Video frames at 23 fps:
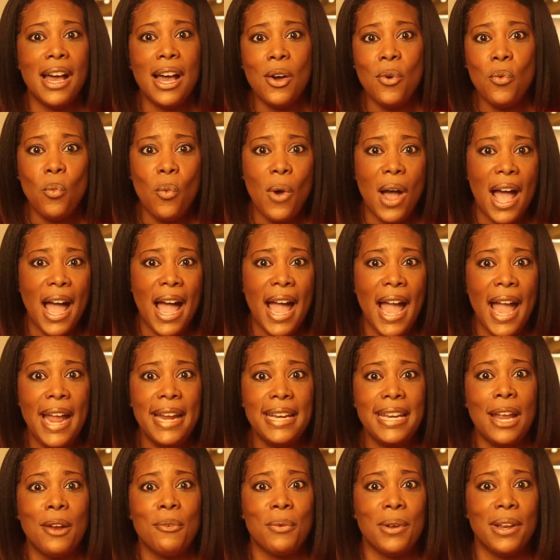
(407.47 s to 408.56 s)

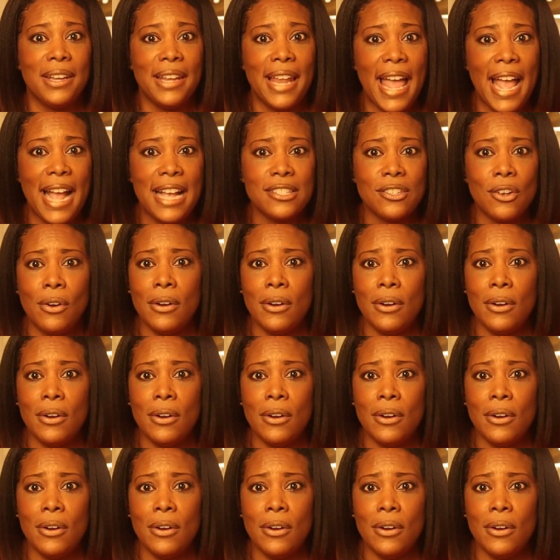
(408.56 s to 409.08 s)
unwind and relax